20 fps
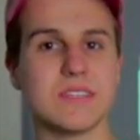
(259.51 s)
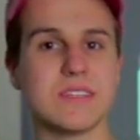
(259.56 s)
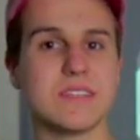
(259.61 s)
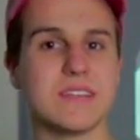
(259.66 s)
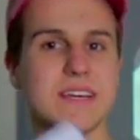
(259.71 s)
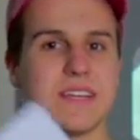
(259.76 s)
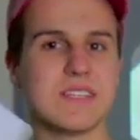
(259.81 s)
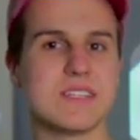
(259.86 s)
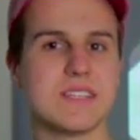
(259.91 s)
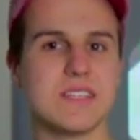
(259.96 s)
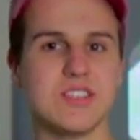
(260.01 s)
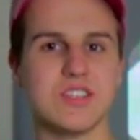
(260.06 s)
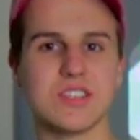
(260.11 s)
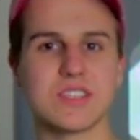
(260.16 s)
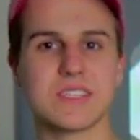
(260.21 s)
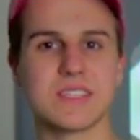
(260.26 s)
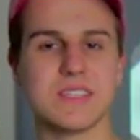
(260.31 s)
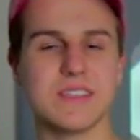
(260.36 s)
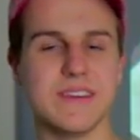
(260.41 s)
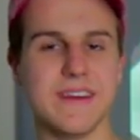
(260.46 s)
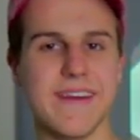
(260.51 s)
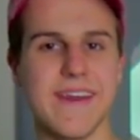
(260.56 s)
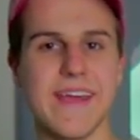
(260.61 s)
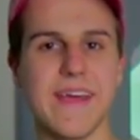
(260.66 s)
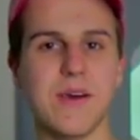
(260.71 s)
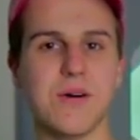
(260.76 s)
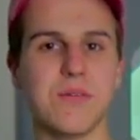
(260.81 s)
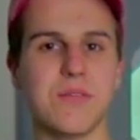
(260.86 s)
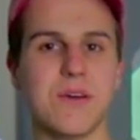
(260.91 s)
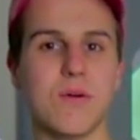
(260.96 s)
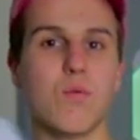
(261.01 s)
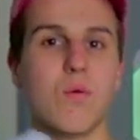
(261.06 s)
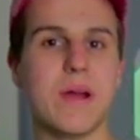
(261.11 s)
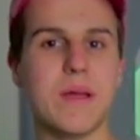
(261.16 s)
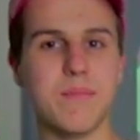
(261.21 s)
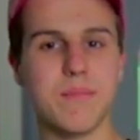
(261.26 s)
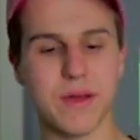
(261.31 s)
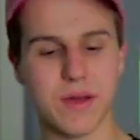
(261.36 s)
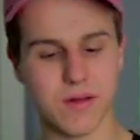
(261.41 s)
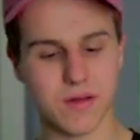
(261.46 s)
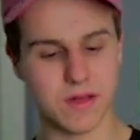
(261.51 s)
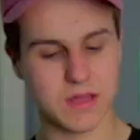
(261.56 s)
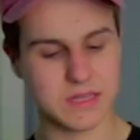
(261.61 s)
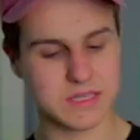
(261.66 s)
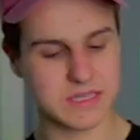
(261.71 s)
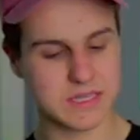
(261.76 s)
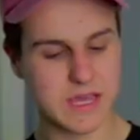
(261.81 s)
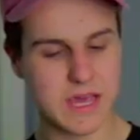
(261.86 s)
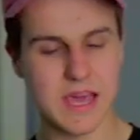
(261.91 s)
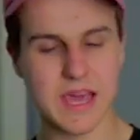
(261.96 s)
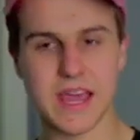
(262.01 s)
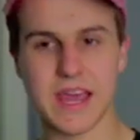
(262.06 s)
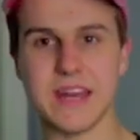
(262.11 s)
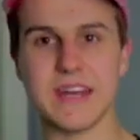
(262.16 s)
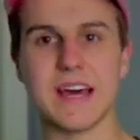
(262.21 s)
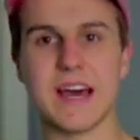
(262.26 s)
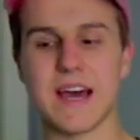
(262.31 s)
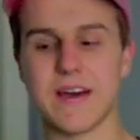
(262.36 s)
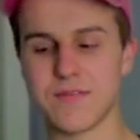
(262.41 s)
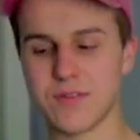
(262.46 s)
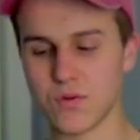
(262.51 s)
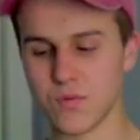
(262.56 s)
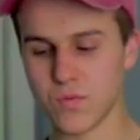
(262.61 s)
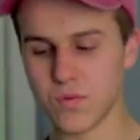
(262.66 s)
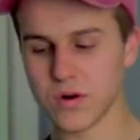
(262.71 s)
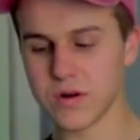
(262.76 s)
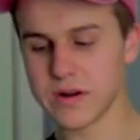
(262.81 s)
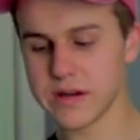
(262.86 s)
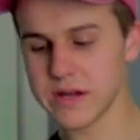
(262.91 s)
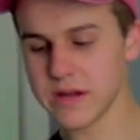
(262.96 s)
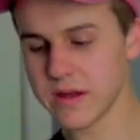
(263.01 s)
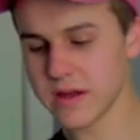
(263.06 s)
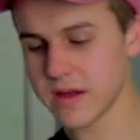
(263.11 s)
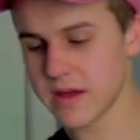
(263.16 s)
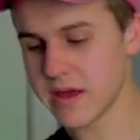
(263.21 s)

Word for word: It's nice to just nail the white balance and not have to worry.